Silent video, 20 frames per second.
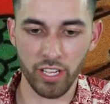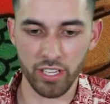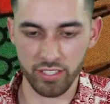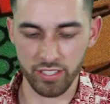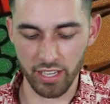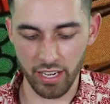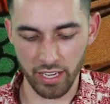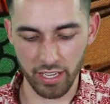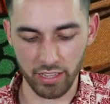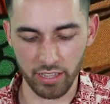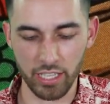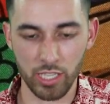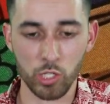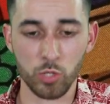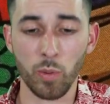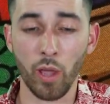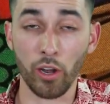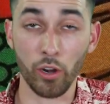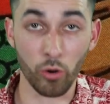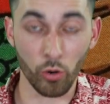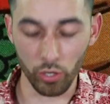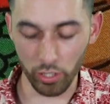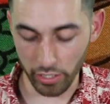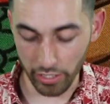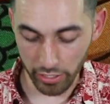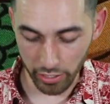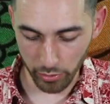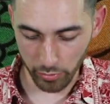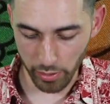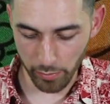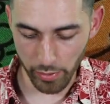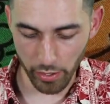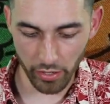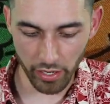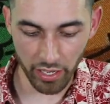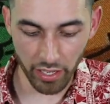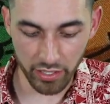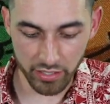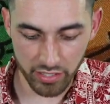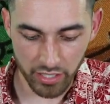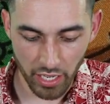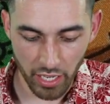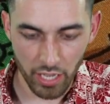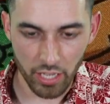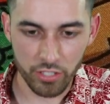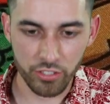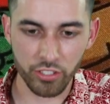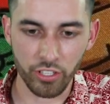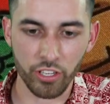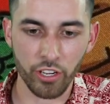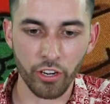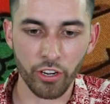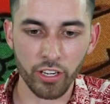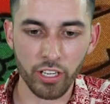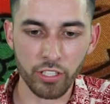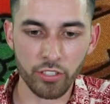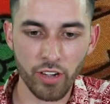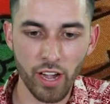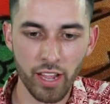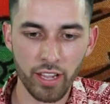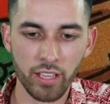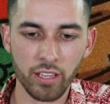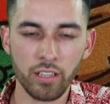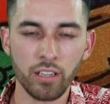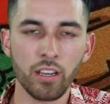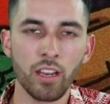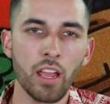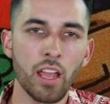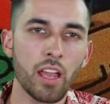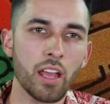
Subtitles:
a second Link Spider or Link Karibo is Security Dragon.